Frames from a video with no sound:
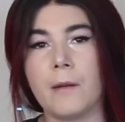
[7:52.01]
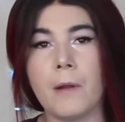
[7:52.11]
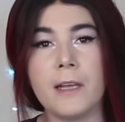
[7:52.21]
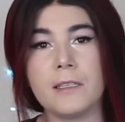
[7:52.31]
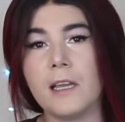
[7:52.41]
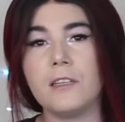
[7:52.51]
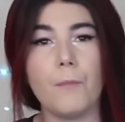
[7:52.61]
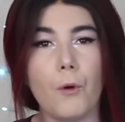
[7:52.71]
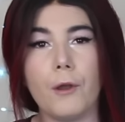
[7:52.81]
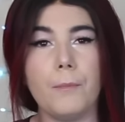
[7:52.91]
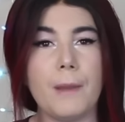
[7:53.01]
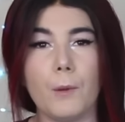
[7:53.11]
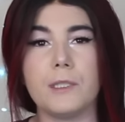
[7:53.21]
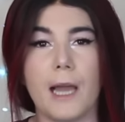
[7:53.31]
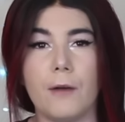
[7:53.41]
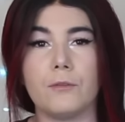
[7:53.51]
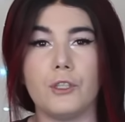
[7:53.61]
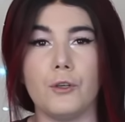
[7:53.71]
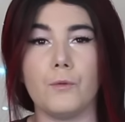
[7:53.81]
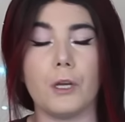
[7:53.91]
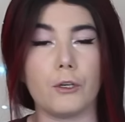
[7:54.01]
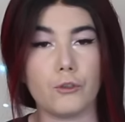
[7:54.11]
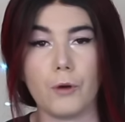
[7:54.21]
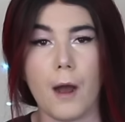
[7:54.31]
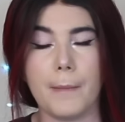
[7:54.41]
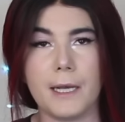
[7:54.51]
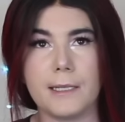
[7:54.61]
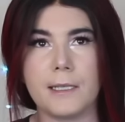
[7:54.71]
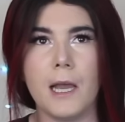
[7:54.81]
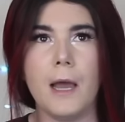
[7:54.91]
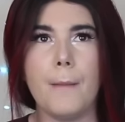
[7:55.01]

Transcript: I'm not saying to boil people down to their traumas,